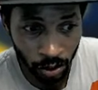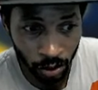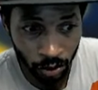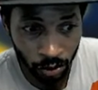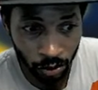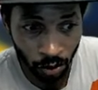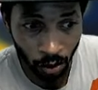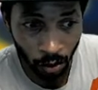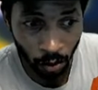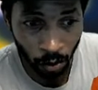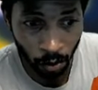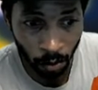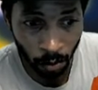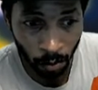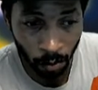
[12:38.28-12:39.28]

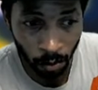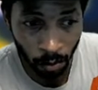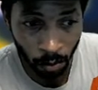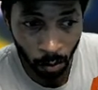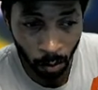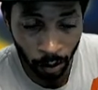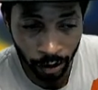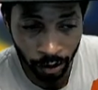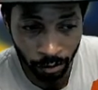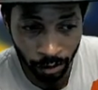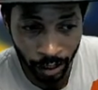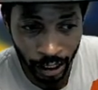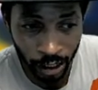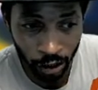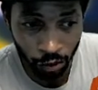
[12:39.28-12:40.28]
So when you're
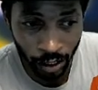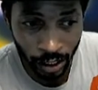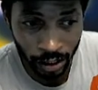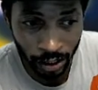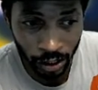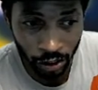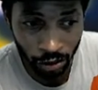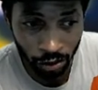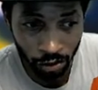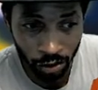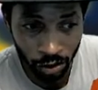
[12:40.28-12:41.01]
ready to transition, you